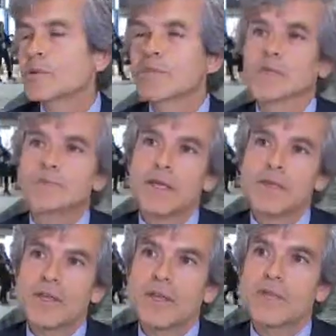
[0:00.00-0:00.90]
we see
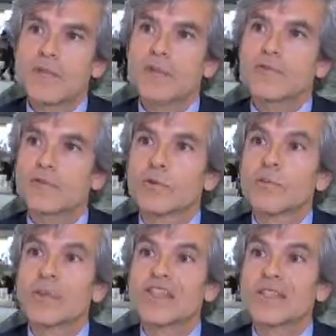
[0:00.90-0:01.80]
maybe
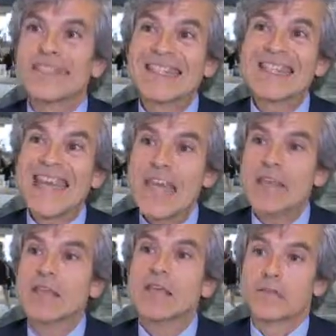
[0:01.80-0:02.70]
3-4 patients a
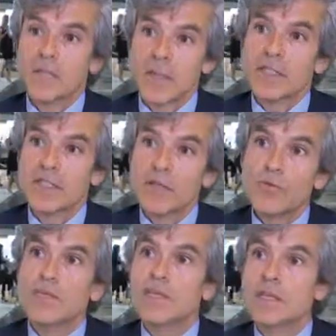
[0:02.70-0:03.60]
day with this
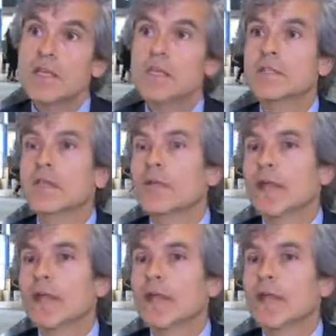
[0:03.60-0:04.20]
new disease,